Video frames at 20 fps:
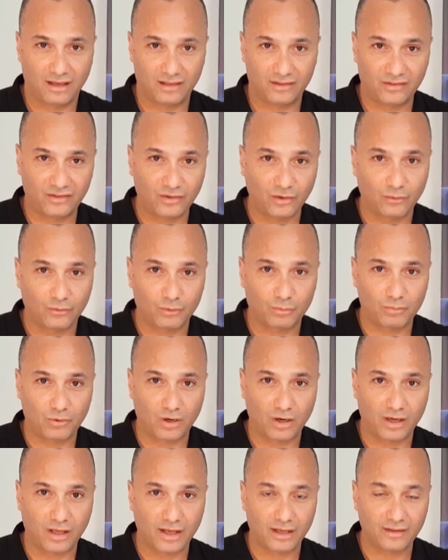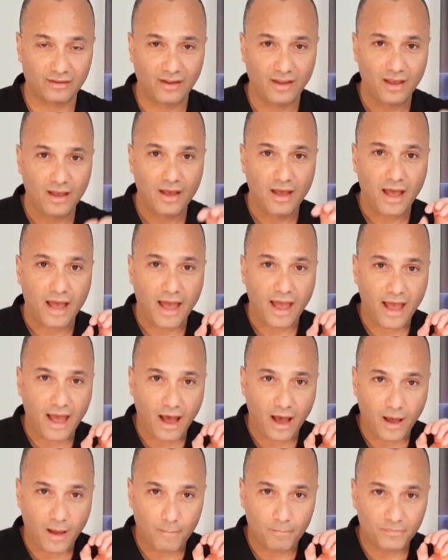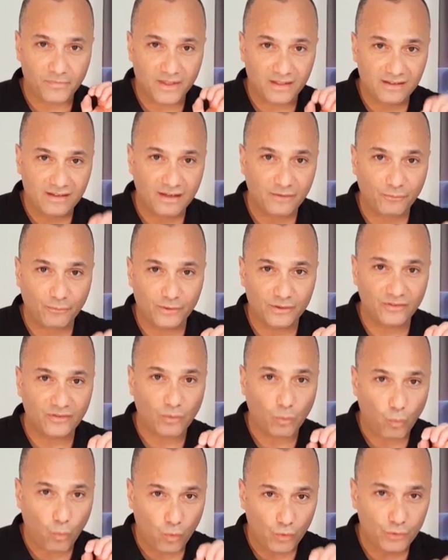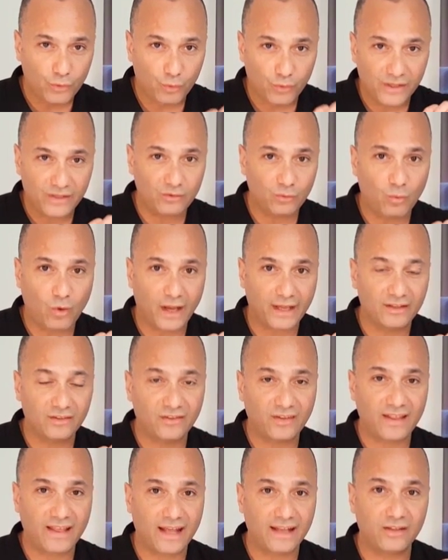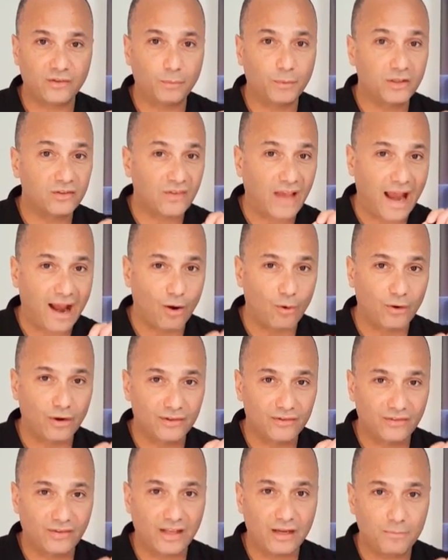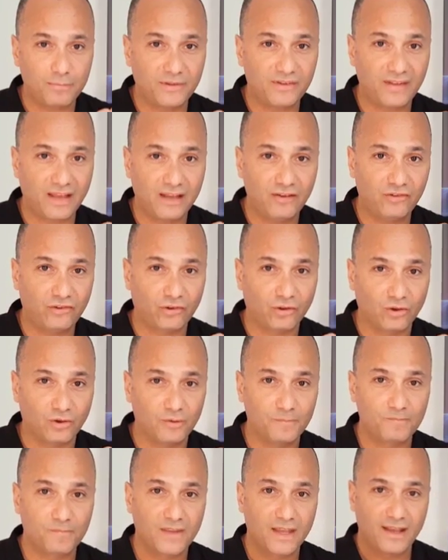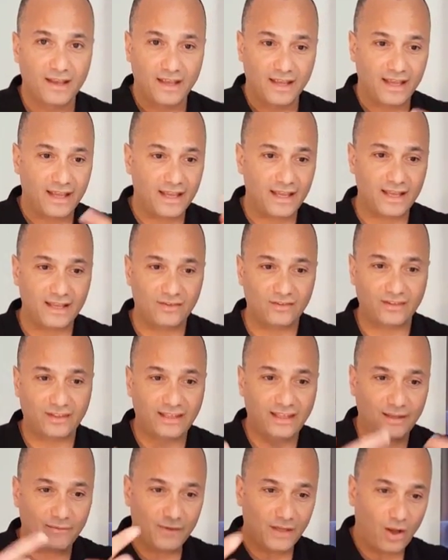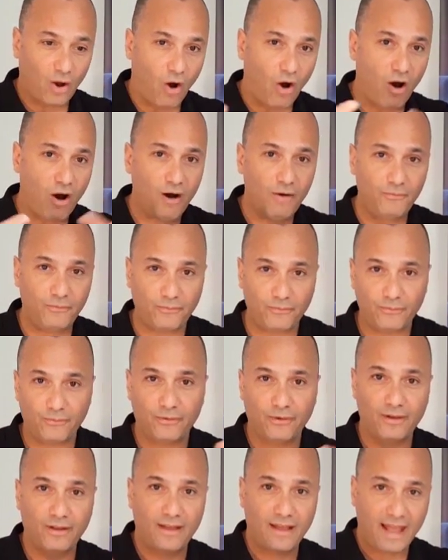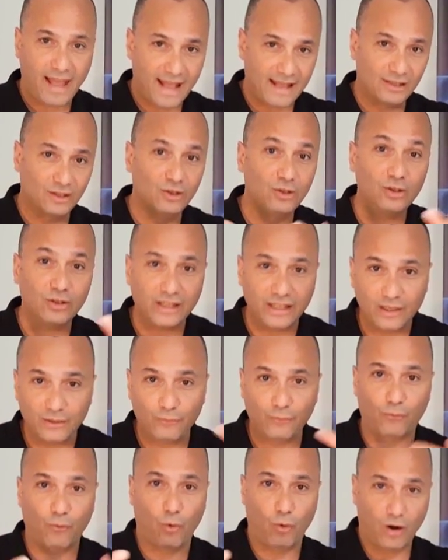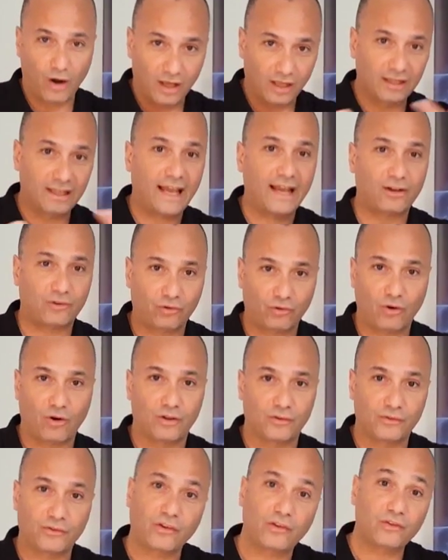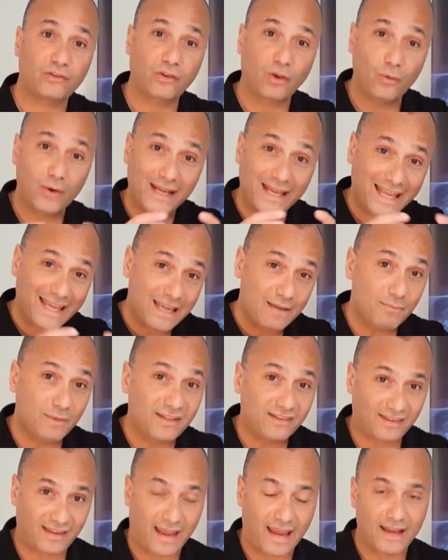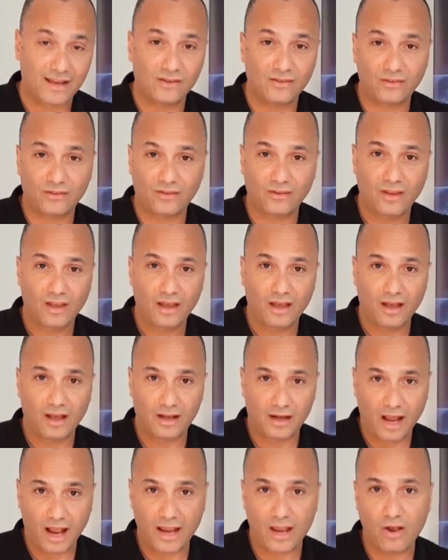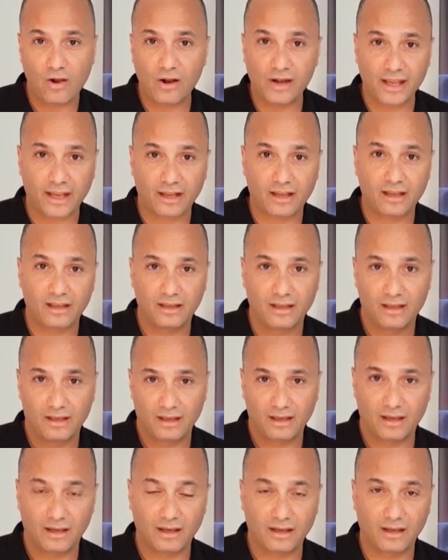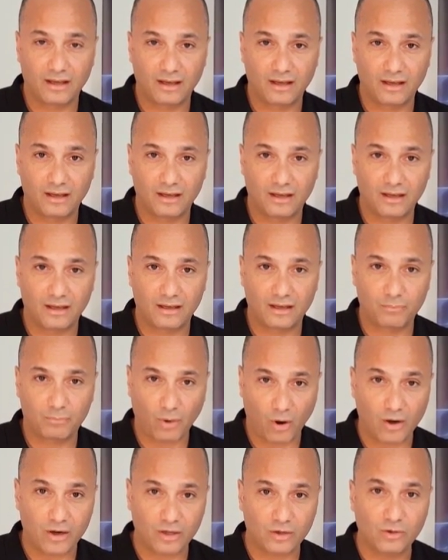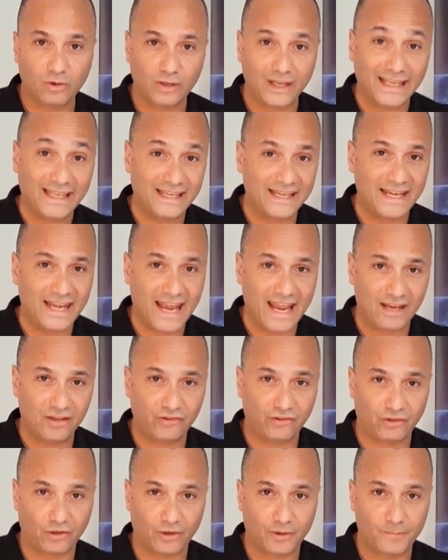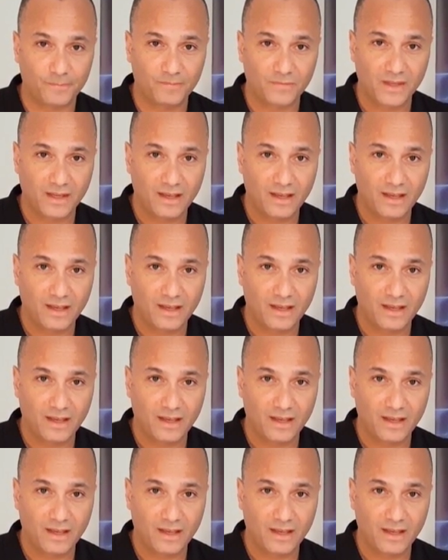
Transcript: silver product. The reason why I can say that is because our zeta potential is giving off and looking for electrons. So it imitates an ionic particle in nature,